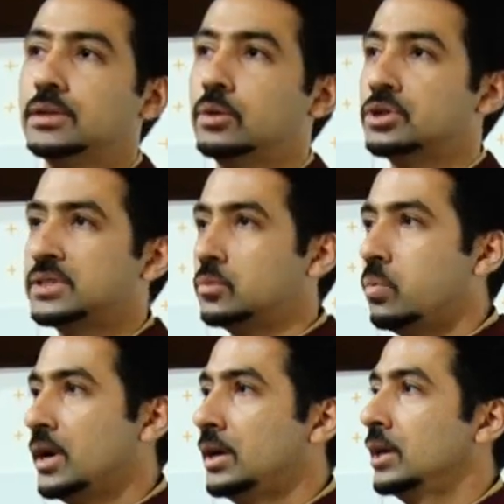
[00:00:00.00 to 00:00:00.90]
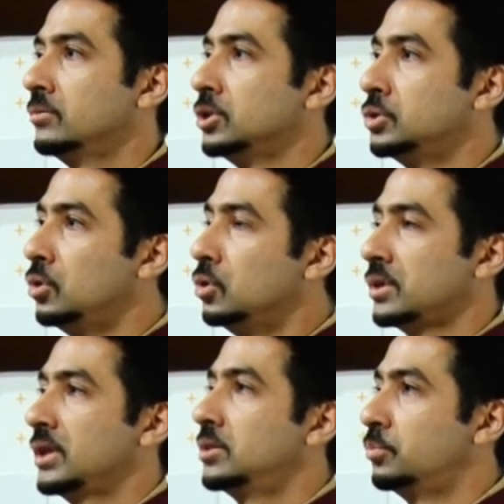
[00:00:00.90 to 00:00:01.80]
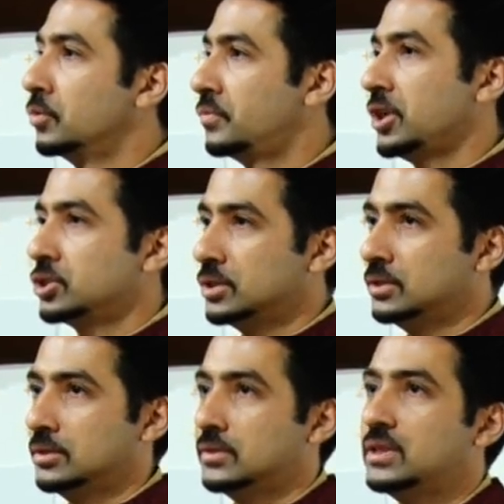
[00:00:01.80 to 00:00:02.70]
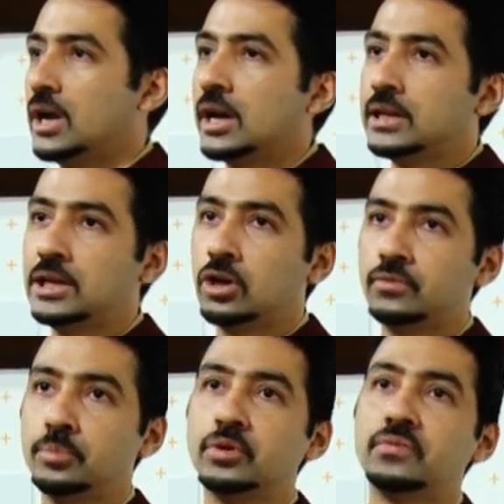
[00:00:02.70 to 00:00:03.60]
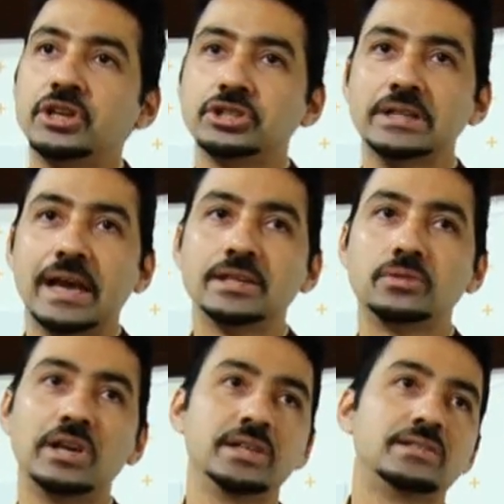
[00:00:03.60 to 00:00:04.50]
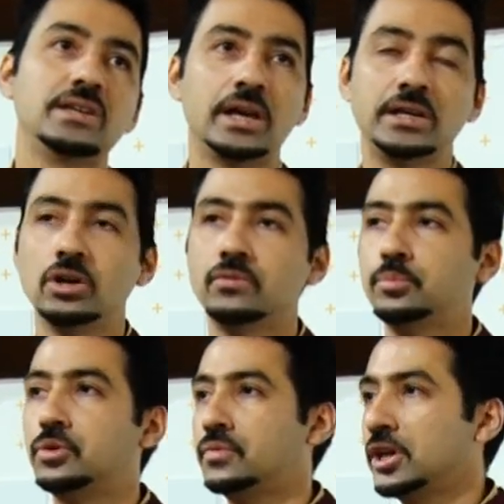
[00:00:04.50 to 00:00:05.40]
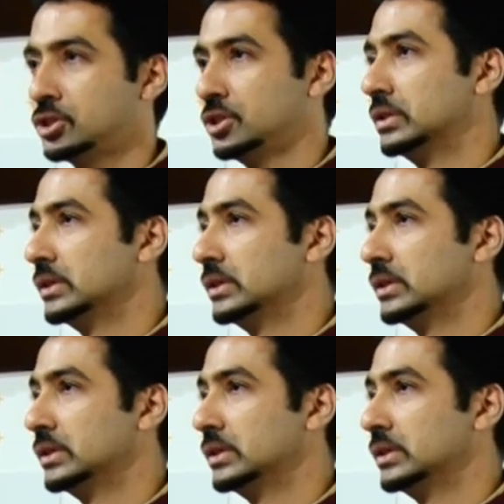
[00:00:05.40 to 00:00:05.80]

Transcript: There was at one level to look at the profession, the idea of a profession as well as the idea of a profession.